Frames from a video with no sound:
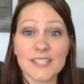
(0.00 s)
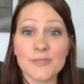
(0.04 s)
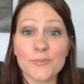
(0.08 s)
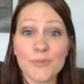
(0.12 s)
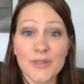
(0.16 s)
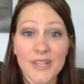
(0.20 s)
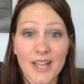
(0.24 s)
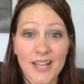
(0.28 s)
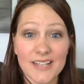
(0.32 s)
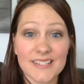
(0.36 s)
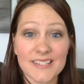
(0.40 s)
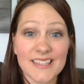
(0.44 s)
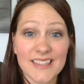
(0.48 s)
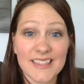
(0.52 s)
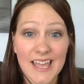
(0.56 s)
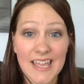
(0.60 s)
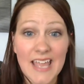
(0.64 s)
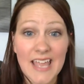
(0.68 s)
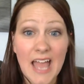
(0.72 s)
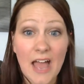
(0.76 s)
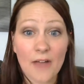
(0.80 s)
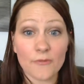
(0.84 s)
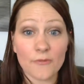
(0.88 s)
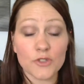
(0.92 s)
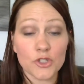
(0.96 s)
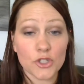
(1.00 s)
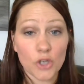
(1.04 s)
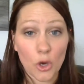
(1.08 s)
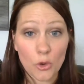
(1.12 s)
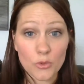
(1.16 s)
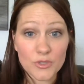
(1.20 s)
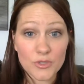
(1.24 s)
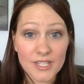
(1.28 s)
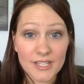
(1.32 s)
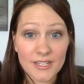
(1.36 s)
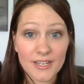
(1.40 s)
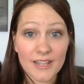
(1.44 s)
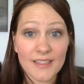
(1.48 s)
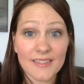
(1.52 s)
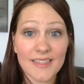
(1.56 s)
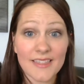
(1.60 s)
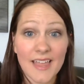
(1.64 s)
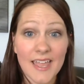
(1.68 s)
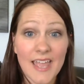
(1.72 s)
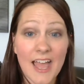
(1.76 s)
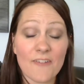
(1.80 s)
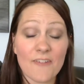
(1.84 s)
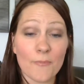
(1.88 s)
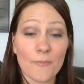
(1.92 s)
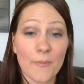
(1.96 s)
it's because they have chosen,
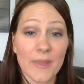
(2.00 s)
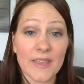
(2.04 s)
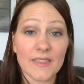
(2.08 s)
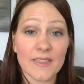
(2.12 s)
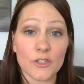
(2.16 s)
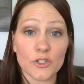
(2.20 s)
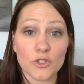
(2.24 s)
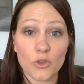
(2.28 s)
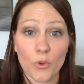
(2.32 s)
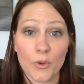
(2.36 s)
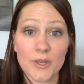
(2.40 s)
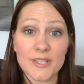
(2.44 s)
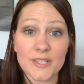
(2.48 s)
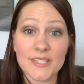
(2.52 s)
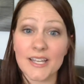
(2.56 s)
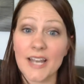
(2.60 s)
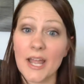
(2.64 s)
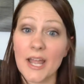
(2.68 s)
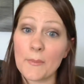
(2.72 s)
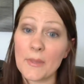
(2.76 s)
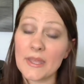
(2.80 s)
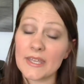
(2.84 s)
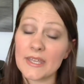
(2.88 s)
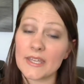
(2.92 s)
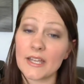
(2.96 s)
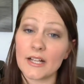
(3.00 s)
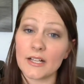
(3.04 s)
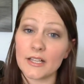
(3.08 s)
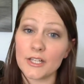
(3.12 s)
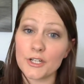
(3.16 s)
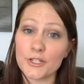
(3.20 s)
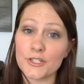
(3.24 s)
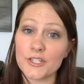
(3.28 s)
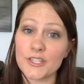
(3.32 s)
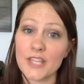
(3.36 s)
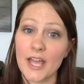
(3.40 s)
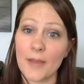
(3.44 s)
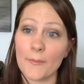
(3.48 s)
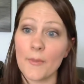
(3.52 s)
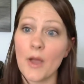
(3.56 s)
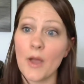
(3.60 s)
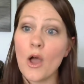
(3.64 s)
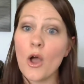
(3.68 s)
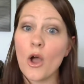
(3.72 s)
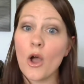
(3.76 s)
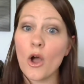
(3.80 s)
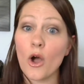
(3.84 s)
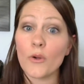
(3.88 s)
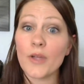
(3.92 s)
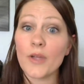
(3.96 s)
they have made the choice, and I make it clear to them,
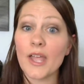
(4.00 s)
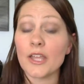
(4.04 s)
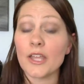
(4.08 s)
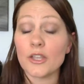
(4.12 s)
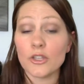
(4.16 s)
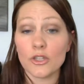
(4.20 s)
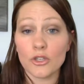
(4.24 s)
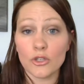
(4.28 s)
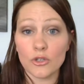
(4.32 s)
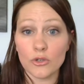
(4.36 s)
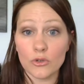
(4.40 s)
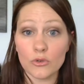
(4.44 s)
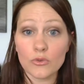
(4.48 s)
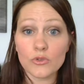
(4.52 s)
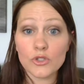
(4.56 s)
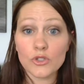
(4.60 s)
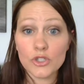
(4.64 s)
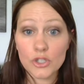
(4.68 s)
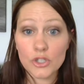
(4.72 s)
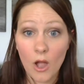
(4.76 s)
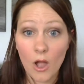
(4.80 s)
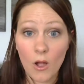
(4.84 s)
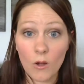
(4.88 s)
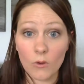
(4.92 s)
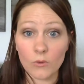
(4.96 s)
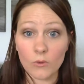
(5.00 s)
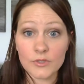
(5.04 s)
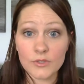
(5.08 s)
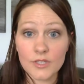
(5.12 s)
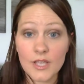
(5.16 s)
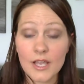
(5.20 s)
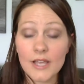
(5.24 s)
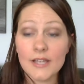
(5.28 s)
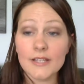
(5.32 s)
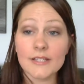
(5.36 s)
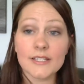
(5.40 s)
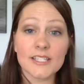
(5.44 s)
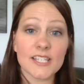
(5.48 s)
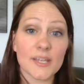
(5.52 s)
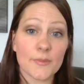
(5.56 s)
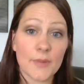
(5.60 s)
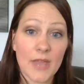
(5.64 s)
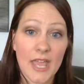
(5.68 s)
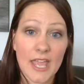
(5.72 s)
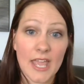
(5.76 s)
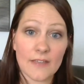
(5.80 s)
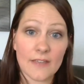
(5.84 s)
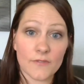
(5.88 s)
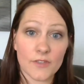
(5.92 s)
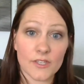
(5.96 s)
okay, you chose to
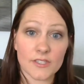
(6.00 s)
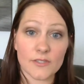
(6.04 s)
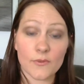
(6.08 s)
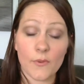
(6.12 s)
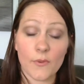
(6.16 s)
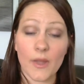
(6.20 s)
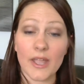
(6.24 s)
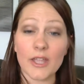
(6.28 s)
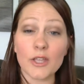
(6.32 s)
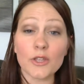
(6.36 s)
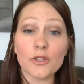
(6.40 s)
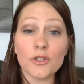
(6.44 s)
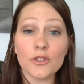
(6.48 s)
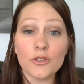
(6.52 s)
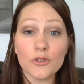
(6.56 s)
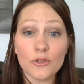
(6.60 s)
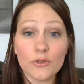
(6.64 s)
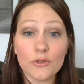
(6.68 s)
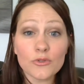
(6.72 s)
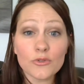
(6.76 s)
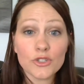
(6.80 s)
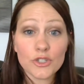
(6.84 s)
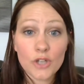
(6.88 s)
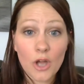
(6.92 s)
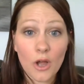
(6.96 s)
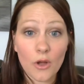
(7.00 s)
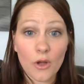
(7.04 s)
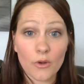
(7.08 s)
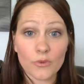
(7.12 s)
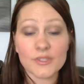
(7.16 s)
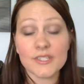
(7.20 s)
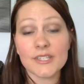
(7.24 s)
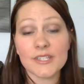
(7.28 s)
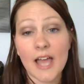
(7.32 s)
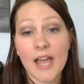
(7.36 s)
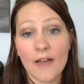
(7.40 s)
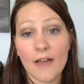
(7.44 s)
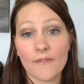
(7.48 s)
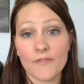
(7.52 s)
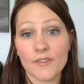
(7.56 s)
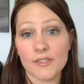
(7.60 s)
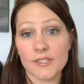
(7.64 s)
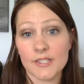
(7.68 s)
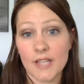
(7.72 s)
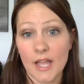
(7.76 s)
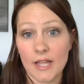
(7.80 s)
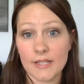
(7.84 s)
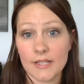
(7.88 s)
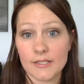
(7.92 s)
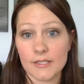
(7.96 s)
behave this way. You chose to have
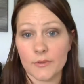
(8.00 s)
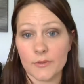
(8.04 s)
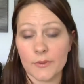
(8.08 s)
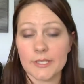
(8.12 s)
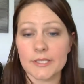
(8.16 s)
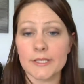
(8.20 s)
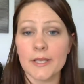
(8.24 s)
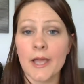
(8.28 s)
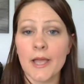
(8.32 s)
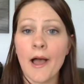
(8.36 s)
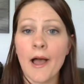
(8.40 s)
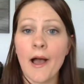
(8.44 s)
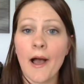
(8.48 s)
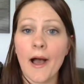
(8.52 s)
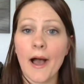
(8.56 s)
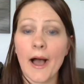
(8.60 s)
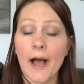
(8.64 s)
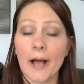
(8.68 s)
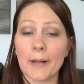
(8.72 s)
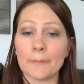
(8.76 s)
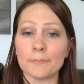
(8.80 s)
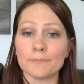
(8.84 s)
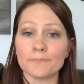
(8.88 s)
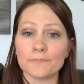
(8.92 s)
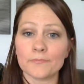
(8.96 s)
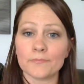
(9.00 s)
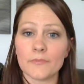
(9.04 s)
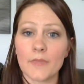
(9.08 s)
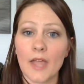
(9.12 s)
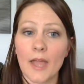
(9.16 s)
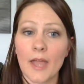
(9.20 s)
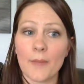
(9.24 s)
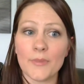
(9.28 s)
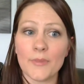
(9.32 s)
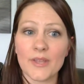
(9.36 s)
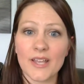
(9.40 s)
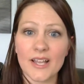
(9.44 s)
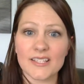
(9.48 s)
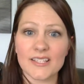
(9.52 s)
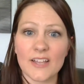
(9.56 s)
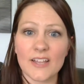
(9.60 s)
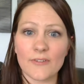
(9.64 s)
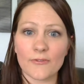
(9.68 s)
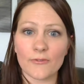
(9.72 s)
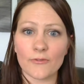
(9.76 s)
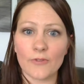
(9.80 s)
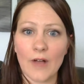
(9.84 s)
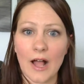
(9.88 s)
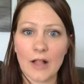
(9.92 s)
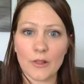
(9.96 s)
this consequence. Um, and because
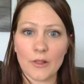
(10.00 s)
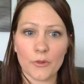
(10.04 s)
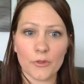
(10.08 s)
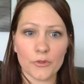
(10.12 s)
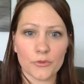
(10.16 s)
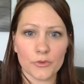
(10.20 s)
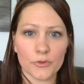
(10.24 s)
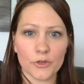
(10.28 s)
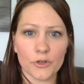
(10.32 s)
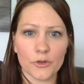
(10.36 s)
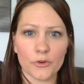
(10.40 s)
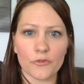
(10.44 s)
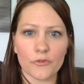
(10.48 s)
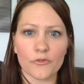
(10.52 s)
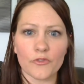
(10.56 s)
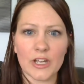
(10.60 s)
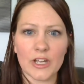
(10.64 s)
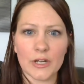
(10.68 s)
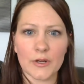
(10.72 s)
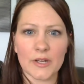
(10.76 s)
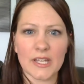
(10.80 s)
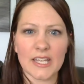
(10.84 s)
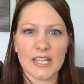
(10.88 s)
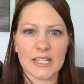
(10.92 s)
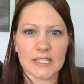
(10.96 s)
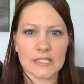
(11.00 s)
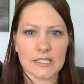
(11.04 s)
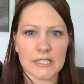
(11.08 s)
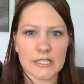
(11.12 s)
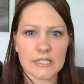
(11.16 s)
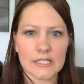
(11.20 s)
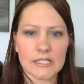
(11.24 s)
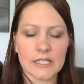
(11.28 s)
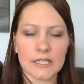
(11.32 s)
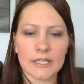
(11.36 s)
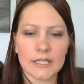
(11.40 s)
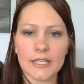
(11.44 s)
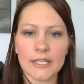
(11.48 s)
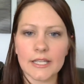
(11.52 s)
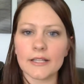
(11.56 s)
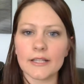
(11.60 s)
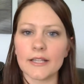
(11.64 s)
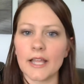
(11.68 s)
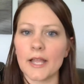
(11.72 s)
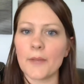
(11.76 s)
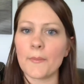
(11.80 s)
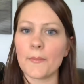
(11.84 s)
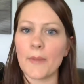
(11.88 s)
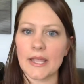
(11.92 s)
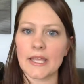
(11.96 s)
I follow through very consistently,
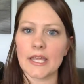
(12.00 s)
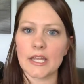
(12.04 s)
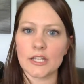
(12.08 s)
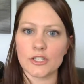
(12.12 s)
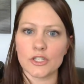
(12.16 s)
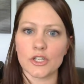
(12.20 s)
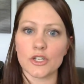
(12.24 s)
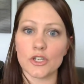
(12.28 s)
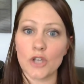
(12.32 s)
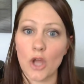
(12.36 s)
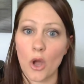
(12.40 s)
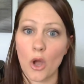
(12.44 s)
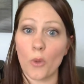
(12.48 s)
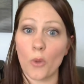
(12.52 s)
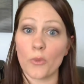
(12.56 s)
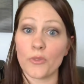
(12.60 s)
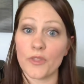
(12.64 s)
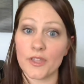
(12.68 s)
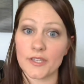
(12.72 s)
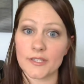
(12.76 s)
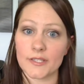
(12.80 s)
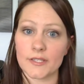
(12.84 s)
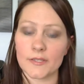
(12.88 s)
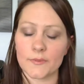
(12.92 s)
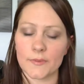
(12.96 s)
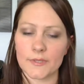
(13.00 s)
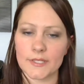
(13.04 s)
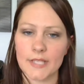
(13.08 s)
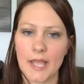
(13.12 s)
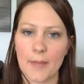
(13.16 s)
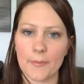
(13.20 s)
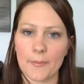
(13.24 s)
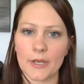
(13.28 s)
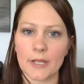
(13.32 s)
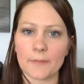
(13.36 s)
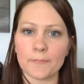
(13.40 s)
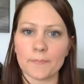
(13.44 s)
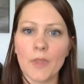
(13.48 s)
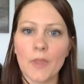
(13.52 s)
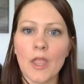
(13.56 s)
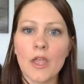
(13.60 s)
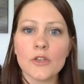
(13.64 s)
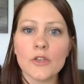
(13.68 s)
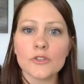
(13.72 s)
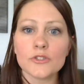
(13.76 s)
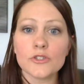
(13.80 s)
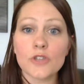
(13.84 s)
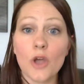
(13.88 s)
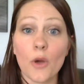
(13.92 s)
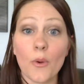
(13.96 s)
like my kids know this is what's happening.
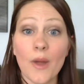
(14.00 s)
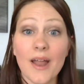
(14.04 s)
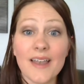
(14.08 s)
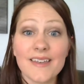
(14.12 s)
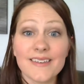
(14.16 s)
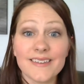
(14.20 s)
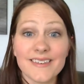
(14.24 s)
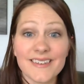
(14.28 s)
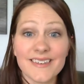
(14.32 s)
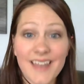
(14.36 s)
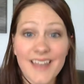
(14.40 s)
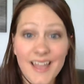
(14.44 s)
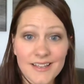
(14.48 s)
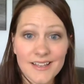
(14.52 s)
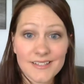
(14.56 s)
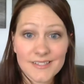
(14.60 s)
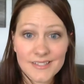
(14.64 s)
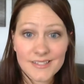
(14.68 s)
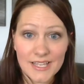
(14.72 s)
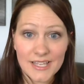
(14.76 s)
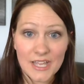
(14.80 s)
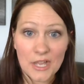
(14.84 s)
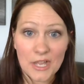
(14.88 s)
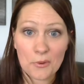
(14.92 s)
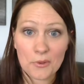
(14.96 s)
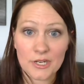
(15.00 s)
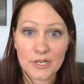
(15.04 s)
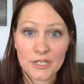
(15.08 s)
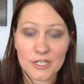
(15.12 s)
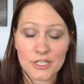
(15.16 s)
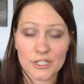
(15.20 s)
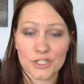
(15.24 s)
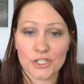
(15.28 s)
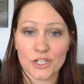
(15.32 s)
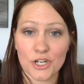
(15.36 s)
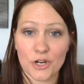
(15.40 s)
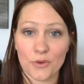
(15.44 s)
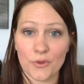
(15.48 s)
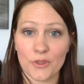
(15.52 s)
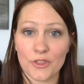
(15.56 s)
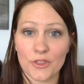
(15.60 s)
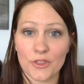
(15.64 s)
So next thing I wanted to share